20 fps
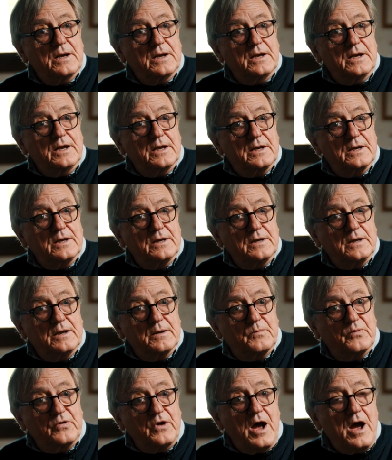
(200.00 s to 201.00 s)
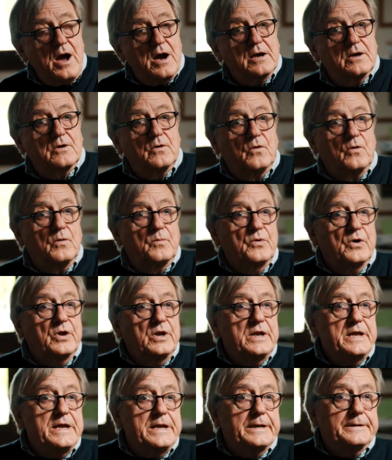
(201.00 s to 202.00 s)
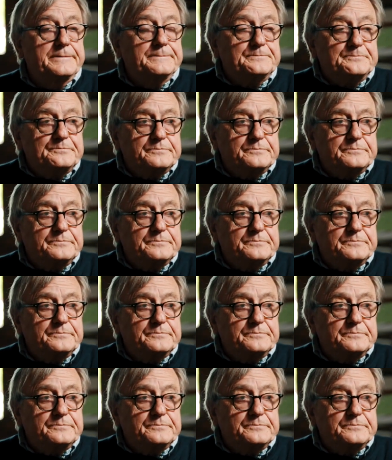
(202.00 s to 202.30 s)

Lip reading: in Prague or Berlin.